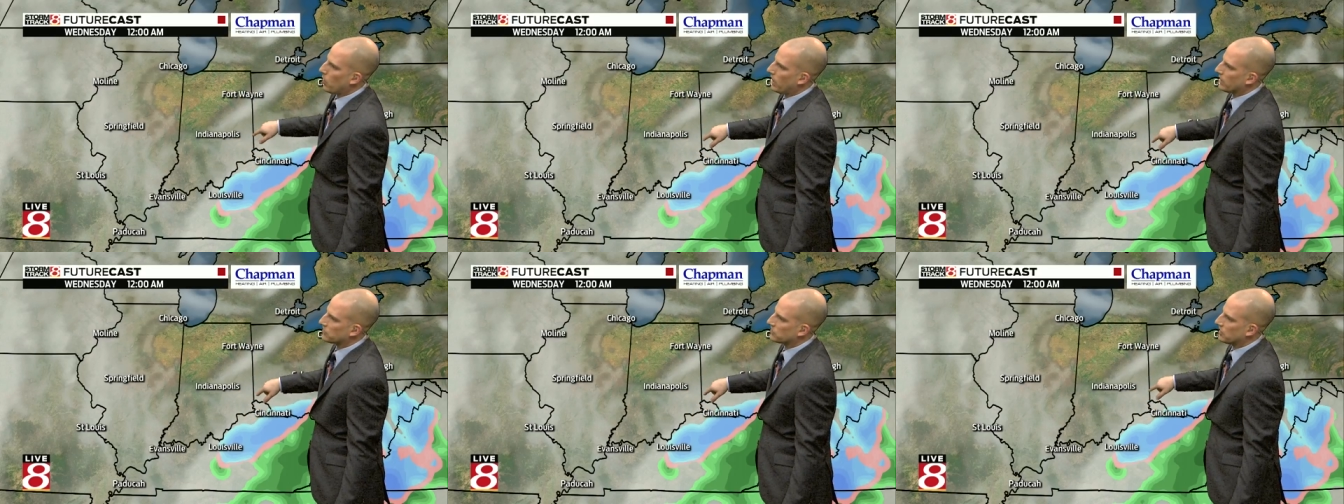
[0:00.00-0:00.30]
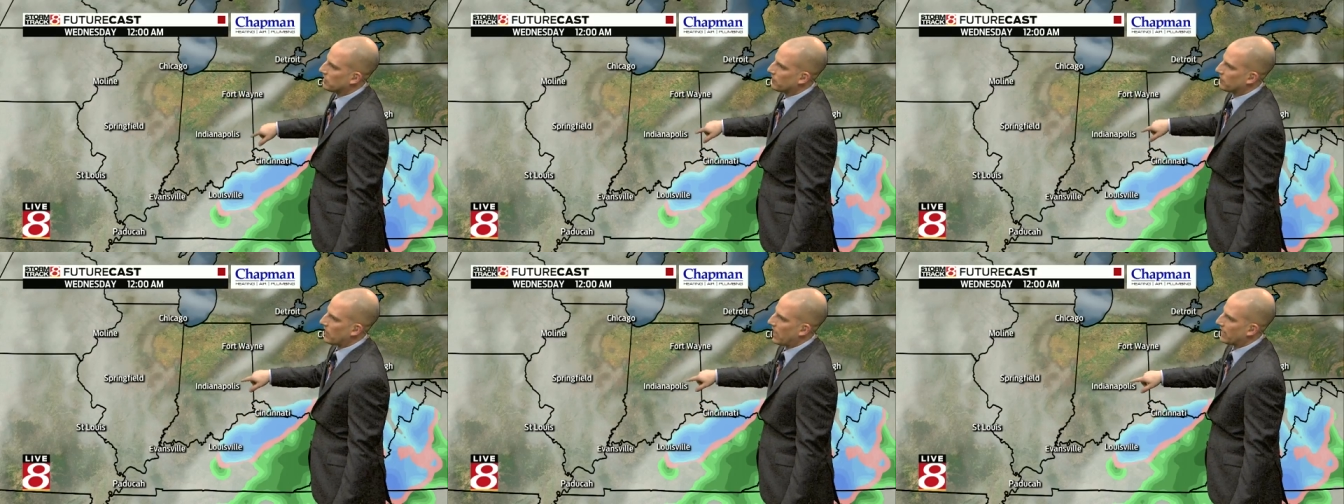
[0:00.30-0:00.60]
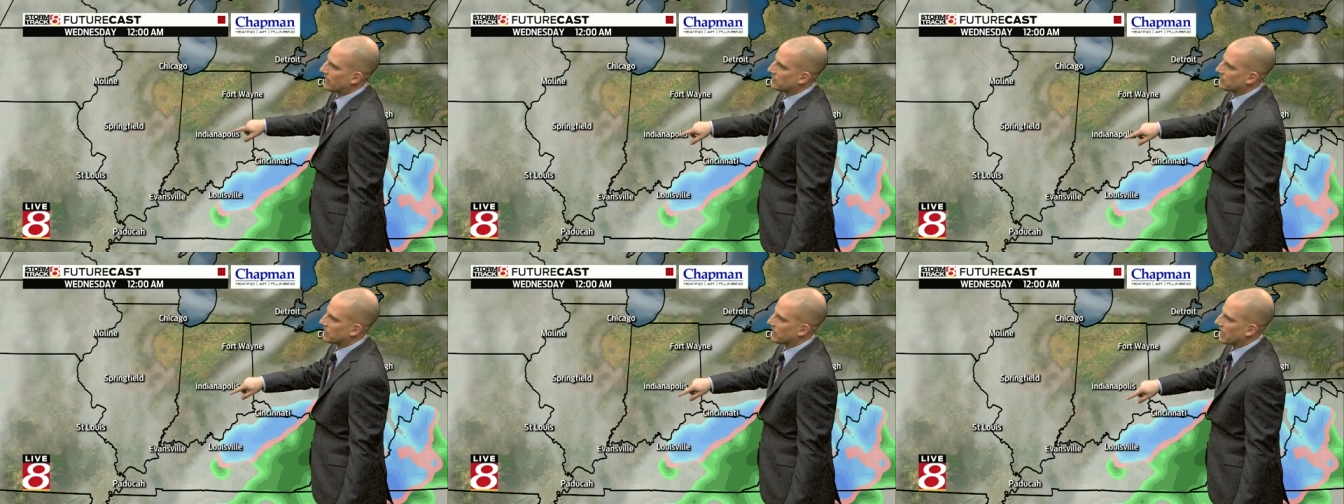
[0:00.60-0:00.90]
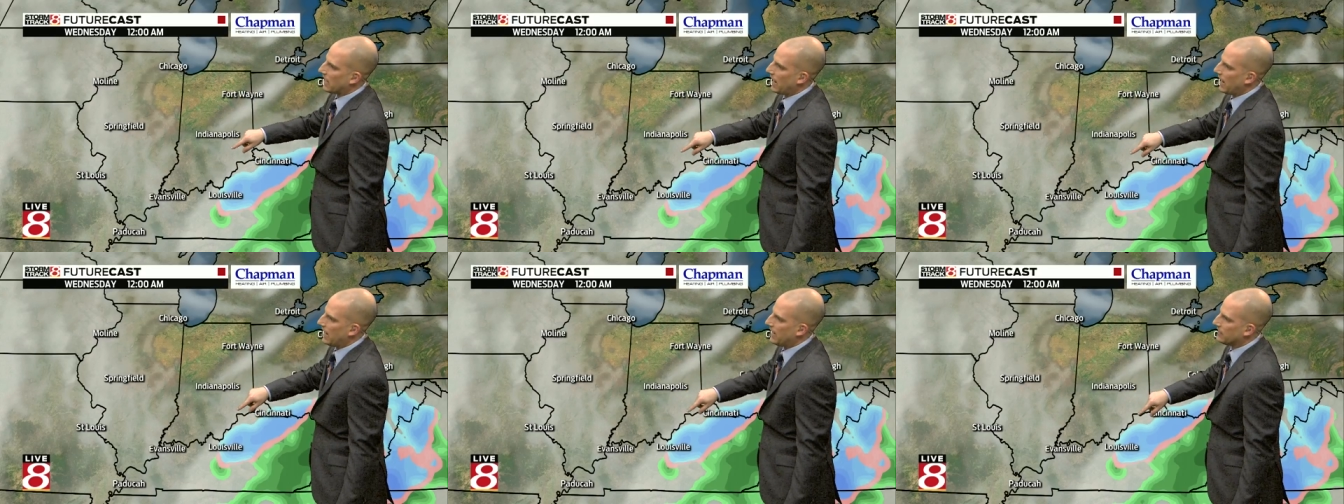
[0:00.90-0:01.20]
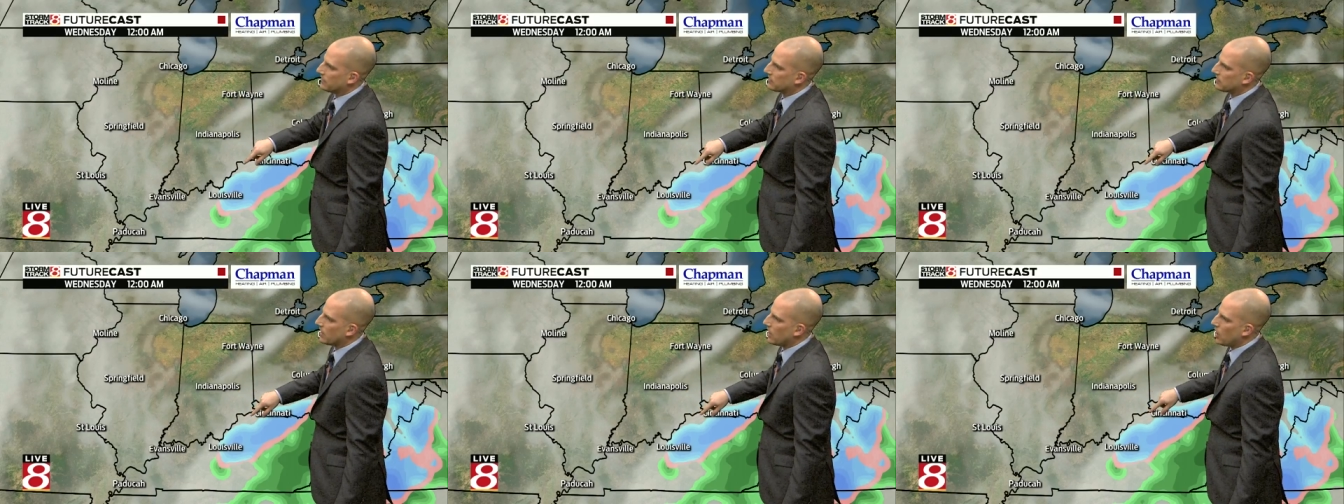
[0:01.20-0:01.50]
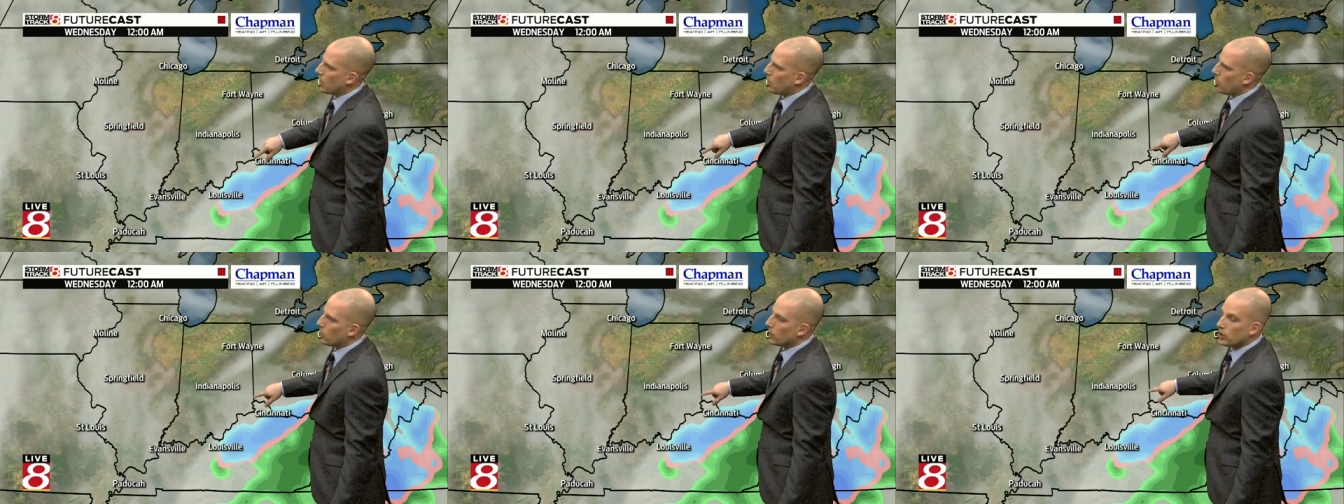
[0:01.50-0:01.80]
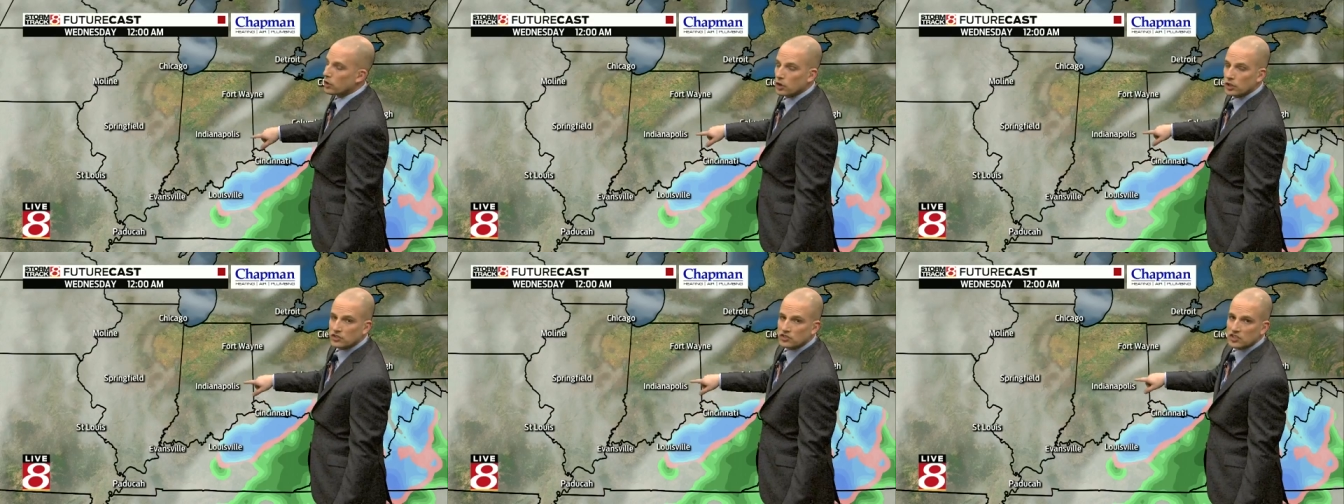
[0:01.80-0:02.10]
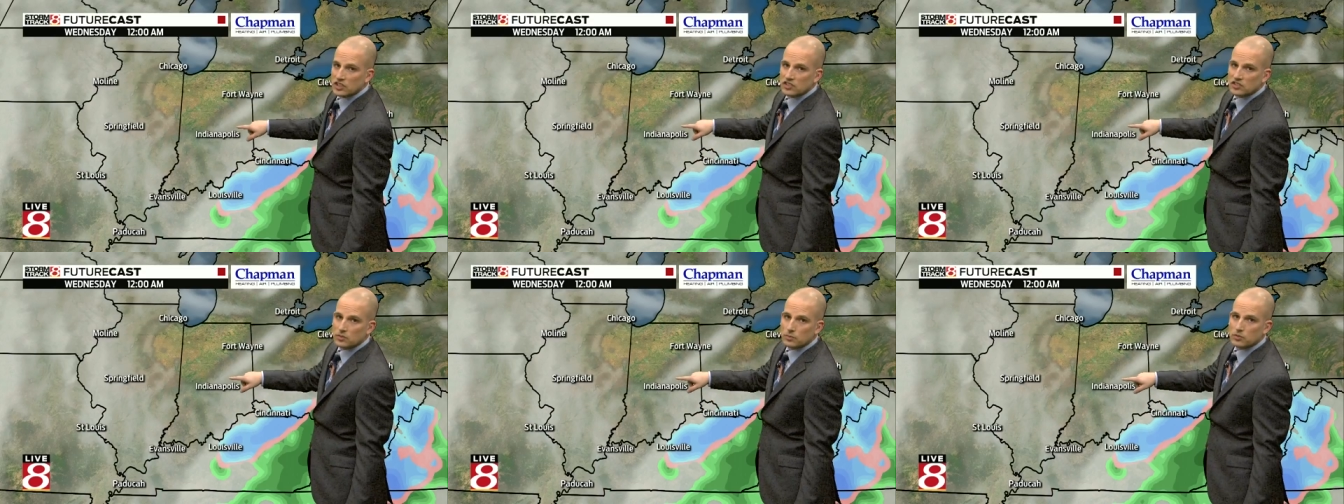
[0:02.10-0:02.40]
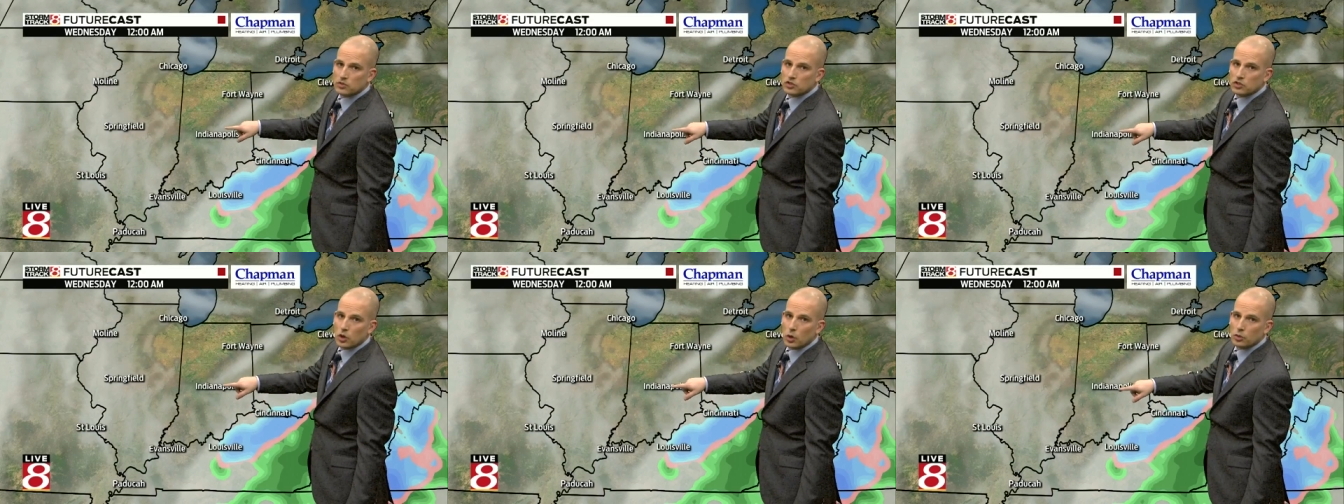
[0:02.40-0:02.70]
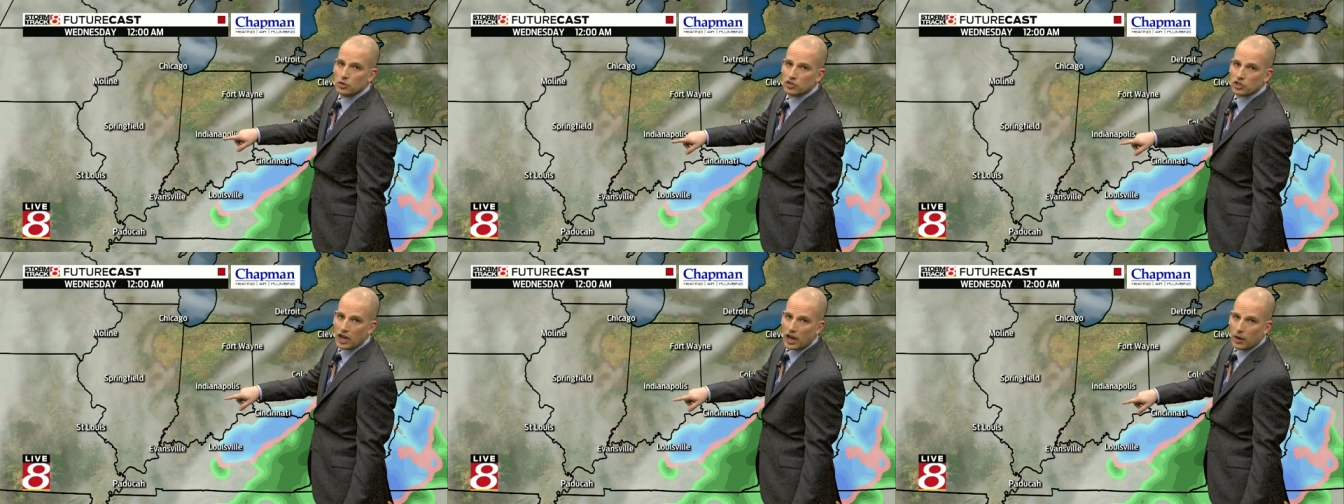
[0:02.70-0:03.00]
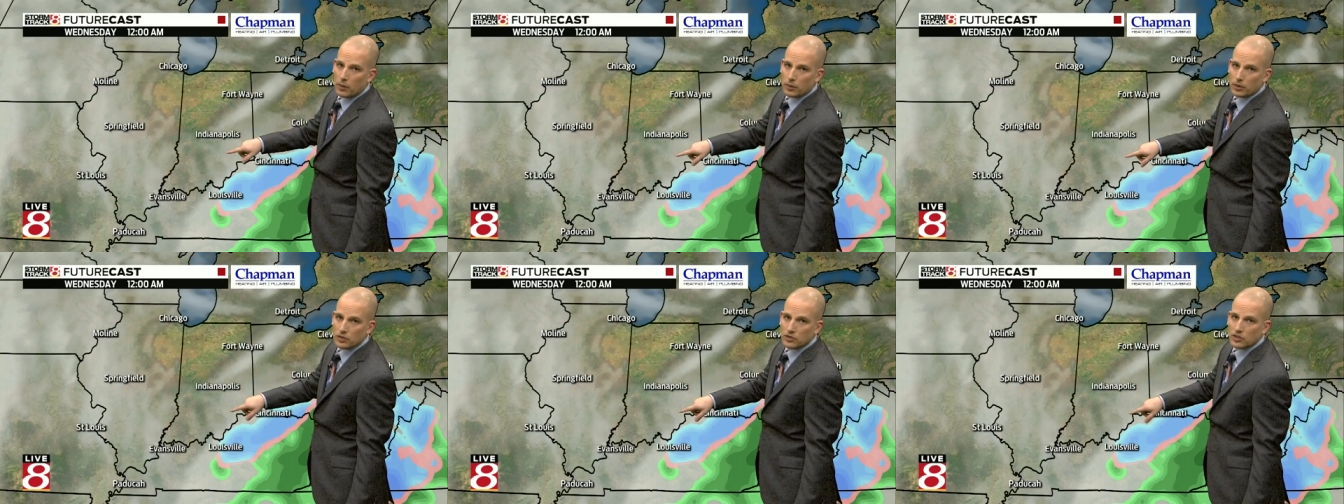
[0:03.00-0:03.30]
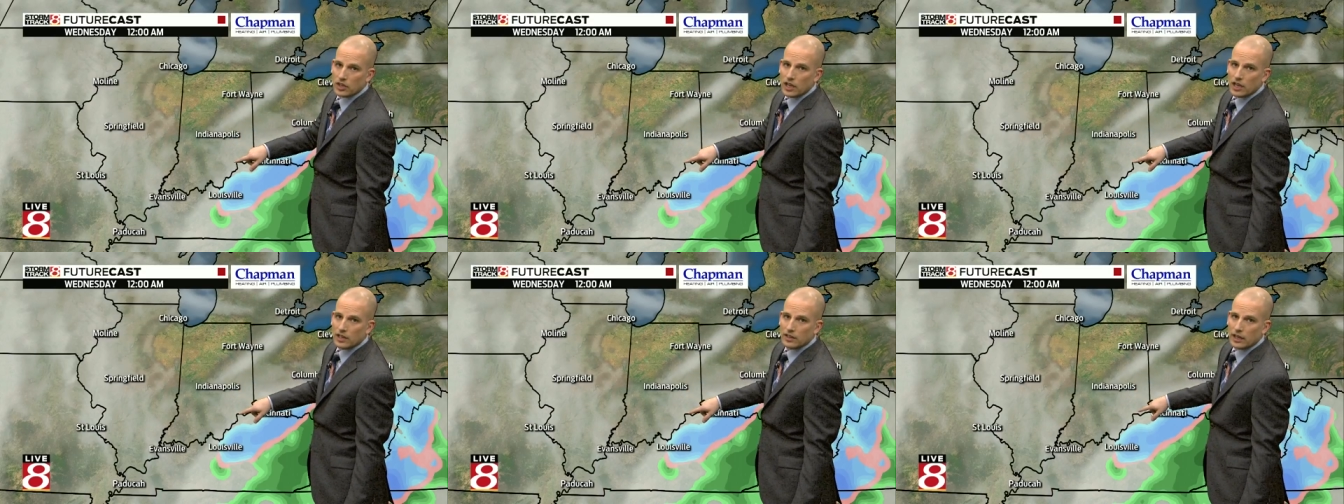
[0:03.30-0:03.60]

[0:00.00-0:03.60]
west, and if that is the case, we could see some snow showers.